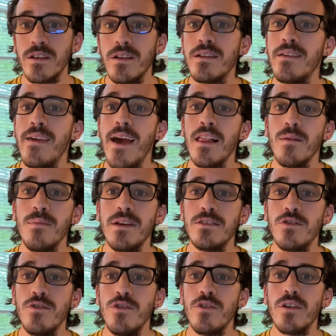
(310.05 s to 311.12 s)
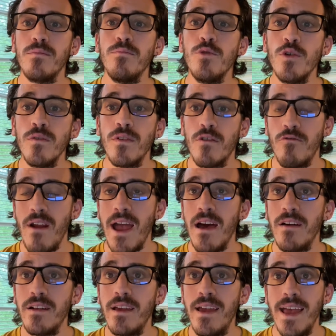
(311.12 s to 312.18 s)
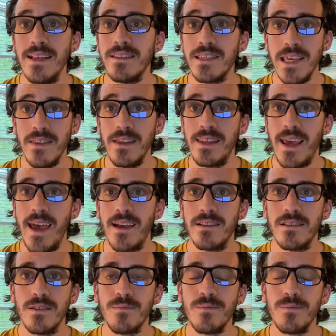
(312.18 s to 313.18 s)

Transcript: to the element so that you can move around and see the text.